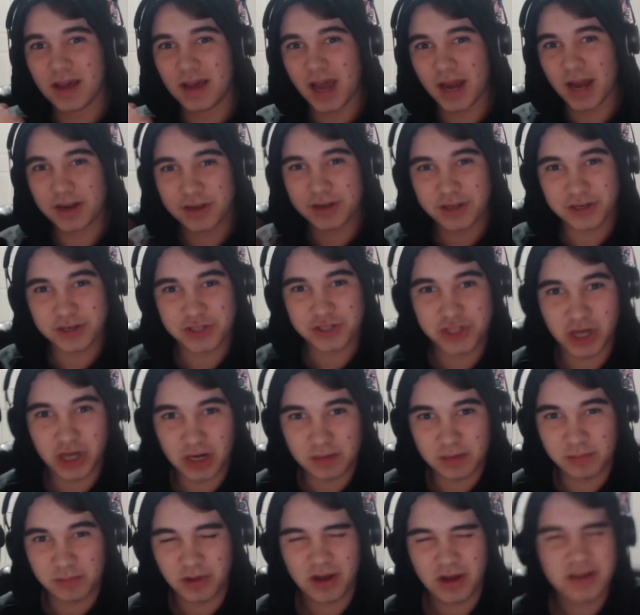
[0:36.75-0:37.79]
Editing
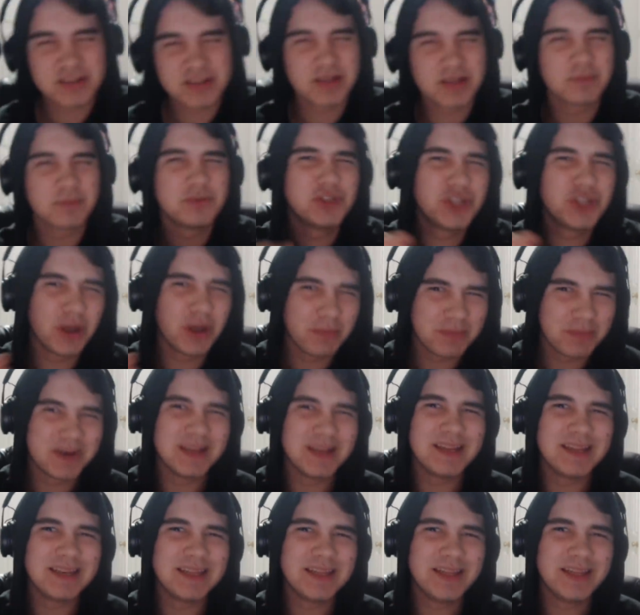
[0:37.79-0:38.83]
Johnny Blocks. I'm jumping
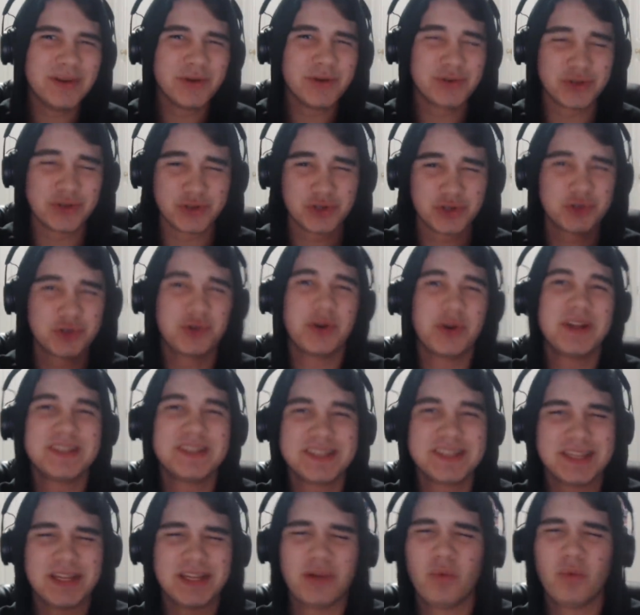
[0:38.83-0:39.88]
in here to
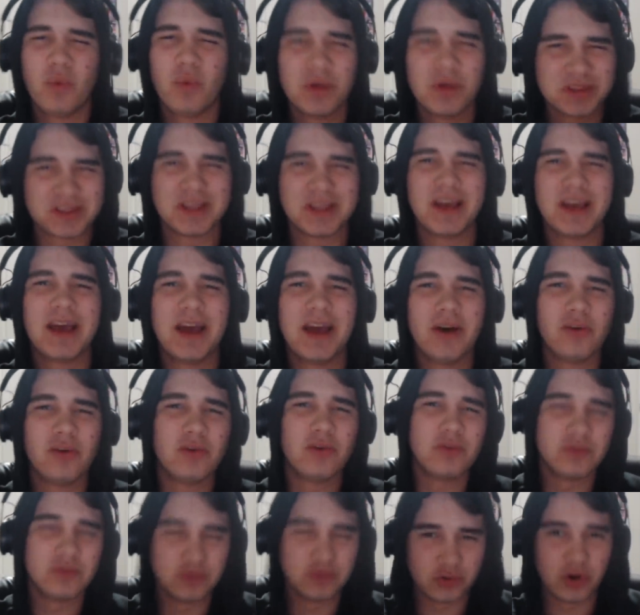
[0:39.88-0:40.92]
translate what the
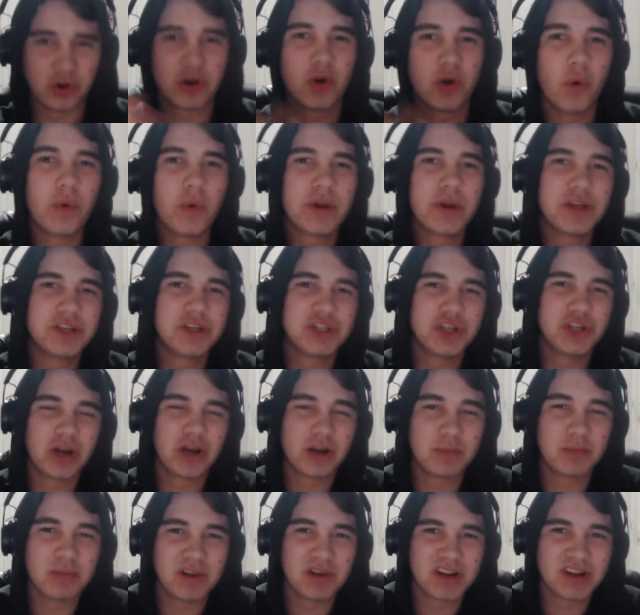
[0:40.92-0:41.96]
hell recording
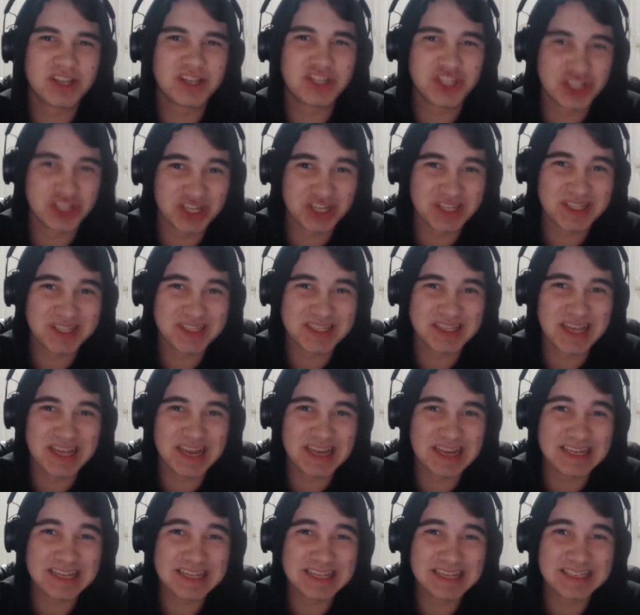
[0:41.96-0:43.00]
Johnny Blocks just
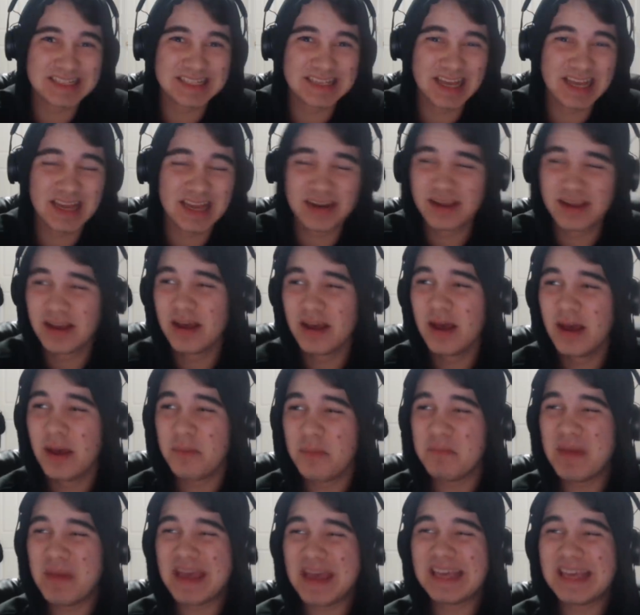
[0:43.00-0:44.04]
said. He said,
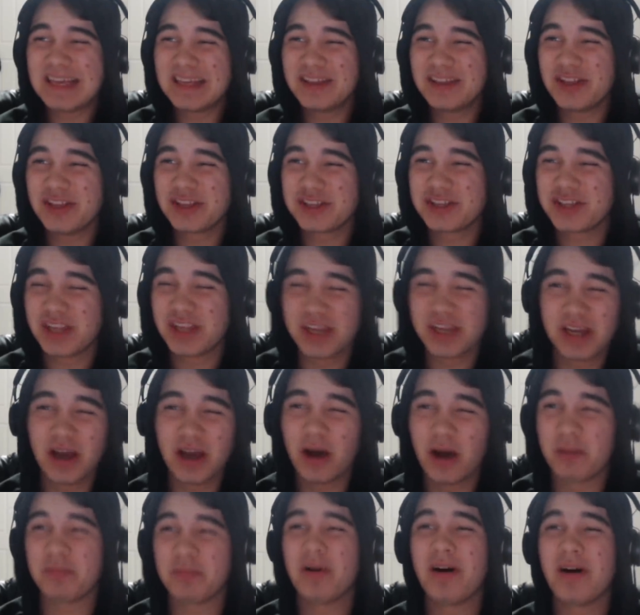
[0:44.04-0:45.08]
making this thing
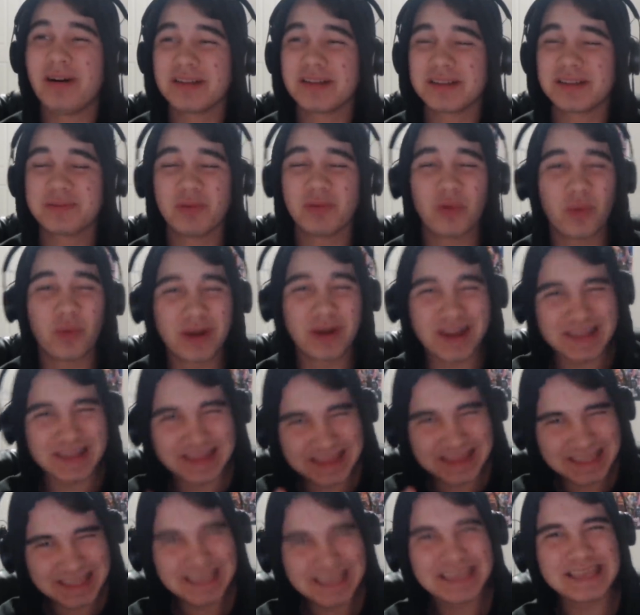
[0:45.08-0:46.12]
a possible. What I
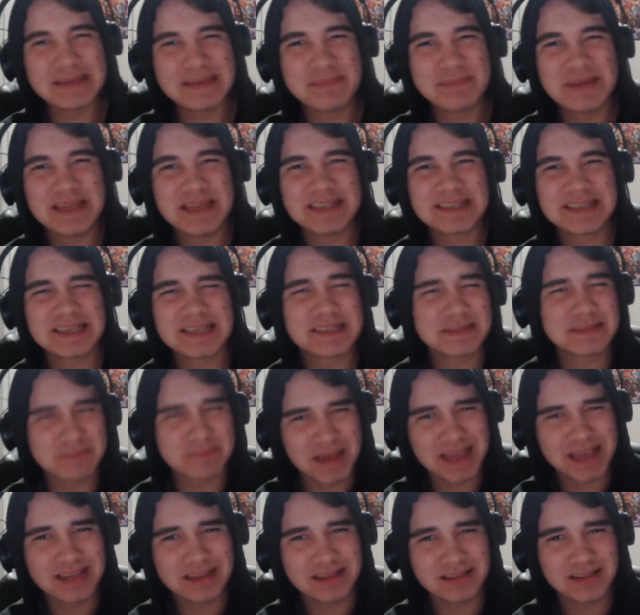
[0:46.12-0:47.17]
think he means is
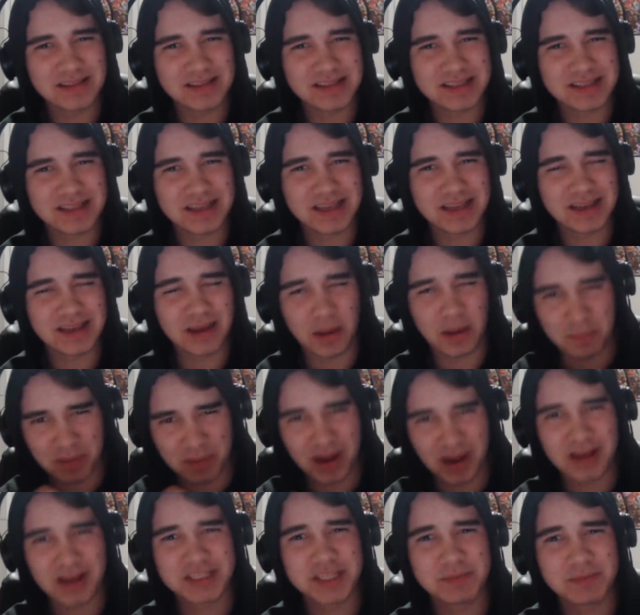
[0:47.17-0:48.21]
making this thing a
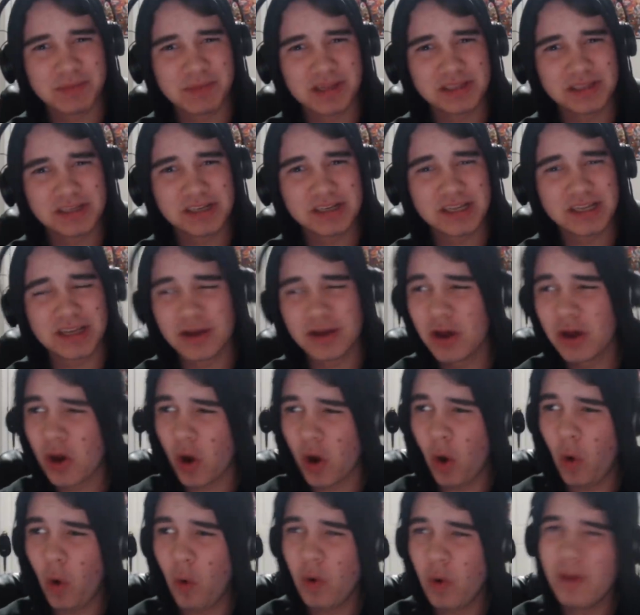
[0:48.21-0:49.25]
possibility
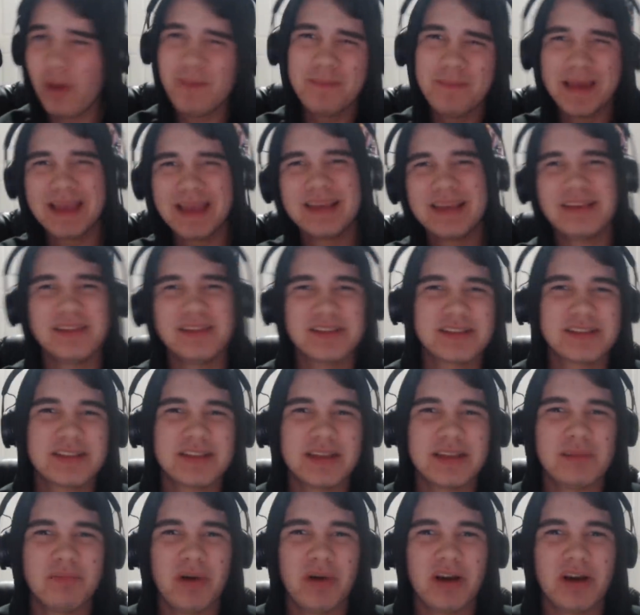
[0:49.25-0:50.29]
or making this
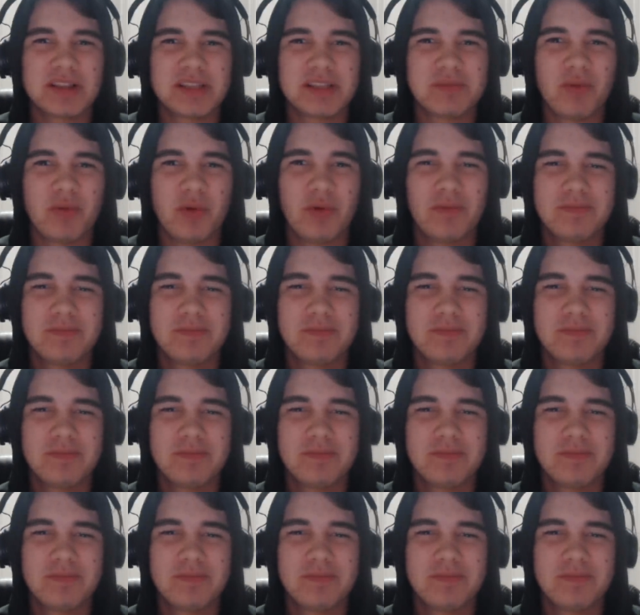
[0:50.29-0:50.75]
thing possible.